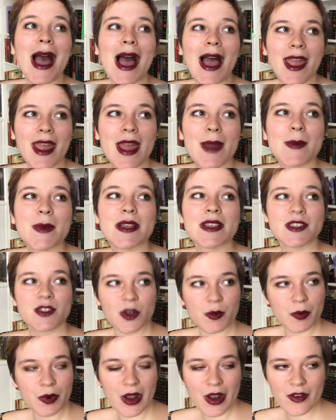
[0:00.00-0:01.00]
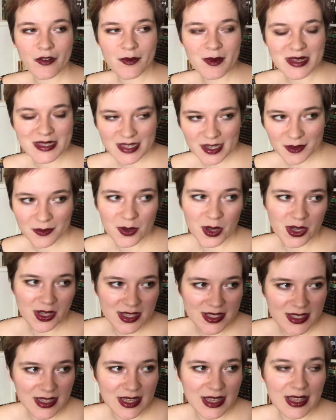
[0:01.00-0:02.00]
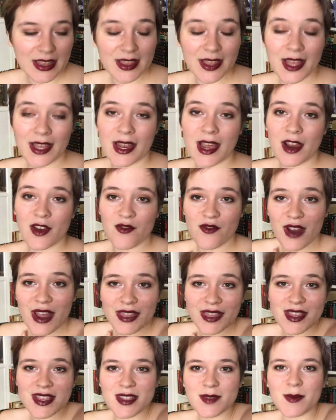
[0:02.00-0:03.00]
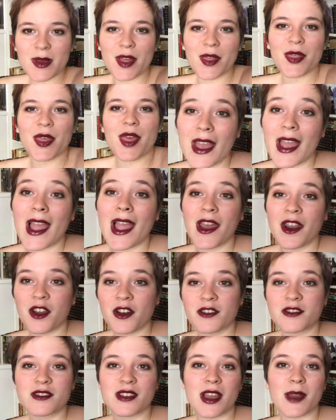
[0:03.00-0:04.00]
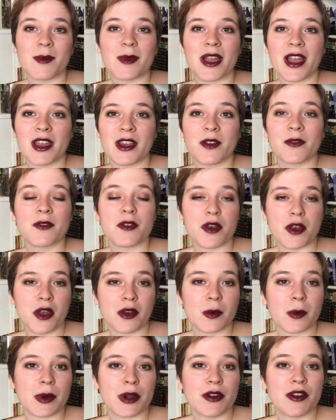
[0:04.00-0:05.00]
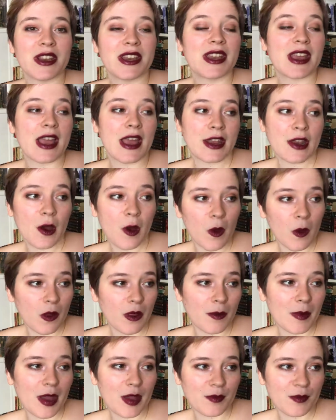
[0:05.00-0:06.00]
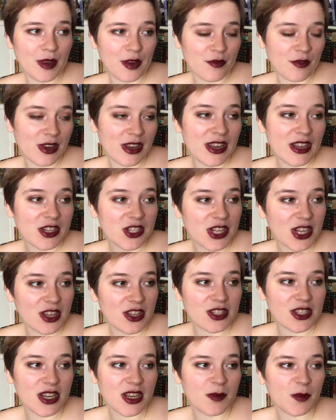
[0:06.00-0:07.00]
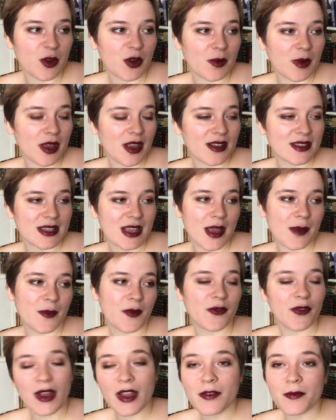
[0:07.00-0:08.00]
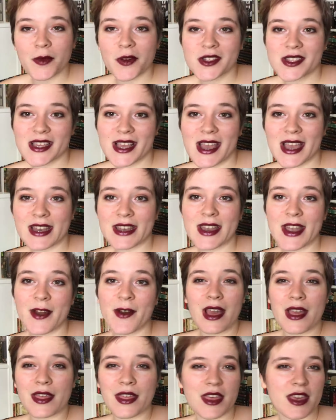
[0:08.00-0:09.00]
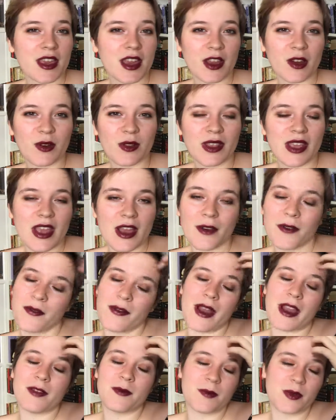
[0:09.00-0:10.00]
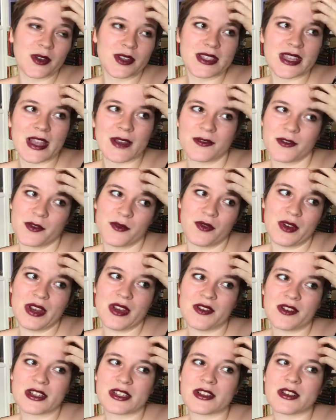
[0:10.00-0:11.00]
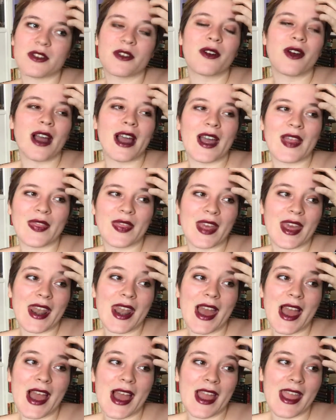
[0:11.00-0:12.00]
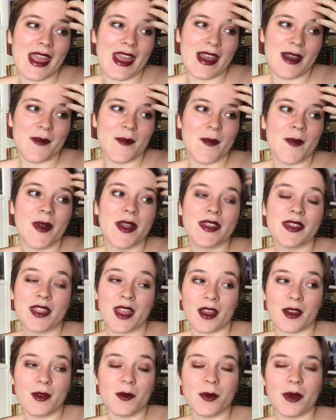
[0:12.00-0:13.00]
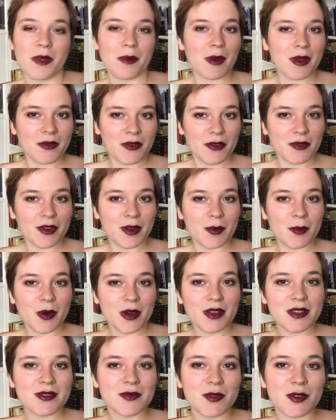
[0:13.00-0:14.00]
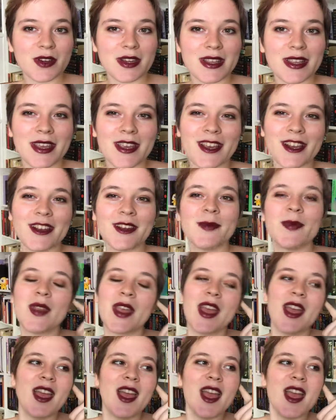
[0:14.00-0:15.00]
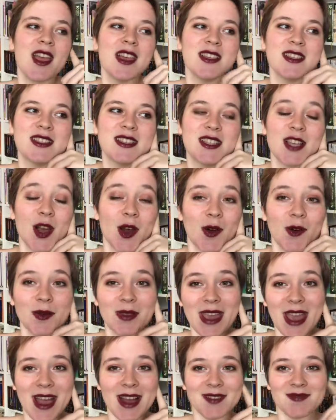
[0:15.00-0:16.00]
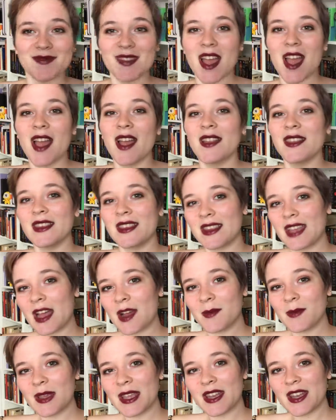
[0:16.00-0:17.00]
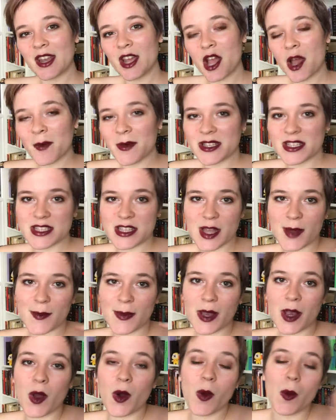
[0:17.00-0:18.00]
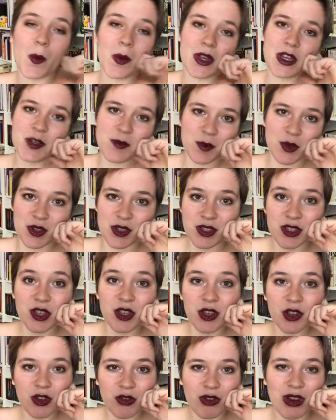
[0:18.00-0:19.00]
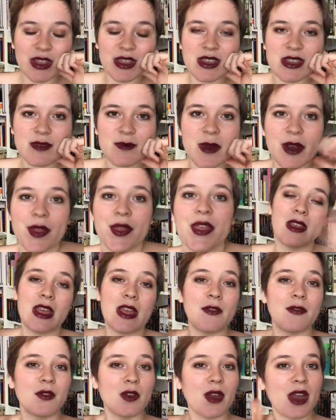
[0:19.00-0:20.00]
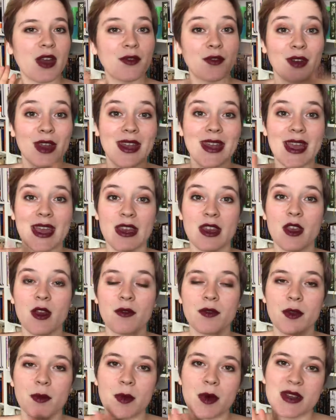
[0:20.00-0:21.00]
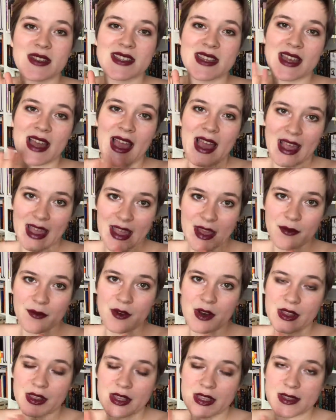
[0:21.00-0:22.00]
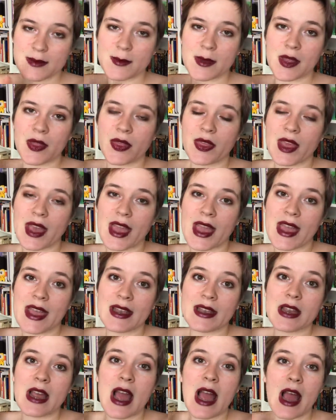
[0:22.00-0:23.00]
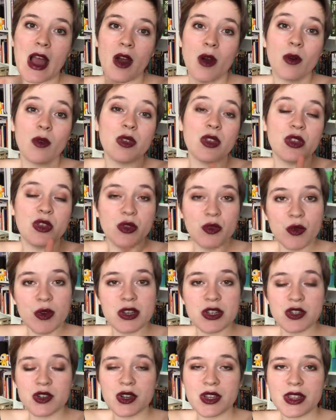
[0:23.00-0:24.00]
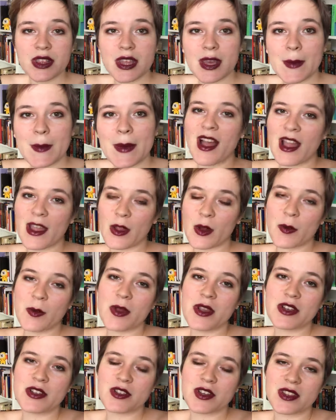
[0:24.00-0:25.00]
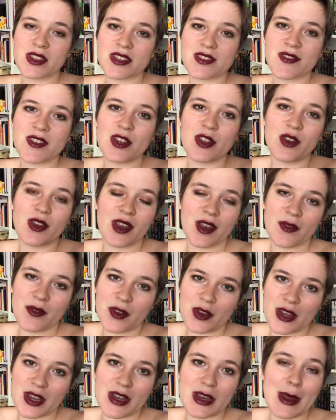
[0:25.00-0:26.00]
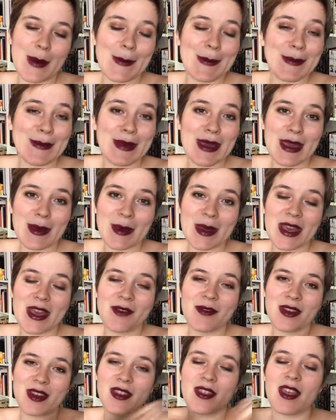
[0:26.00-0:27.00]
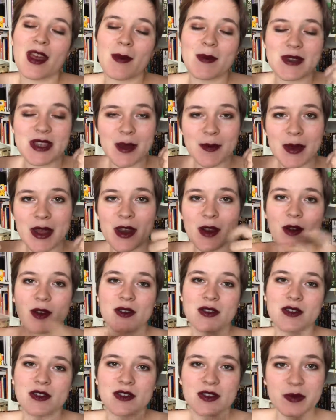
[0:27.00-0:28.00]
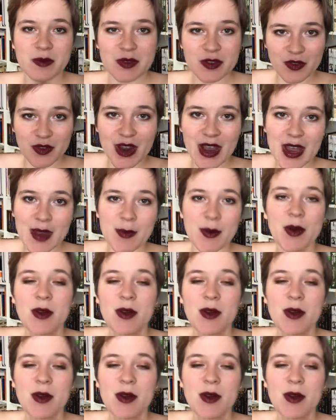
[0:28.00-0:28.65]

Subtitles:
I am so proud of myself, honestly, that I read this month. And also I'm kind of not worried at all about my reading challenge anymore because I'm 5 books ahead now. I think I only have 5 books left to read or so, and then I am done with my 50 books for the year. So yeah, tell me in the comments down below which books you read this month, if you have read any of the books that I have read this month and how you enjoyed them. I hope you enjoyed this video. If you did, maybe give it a thumbs up and also subscribe.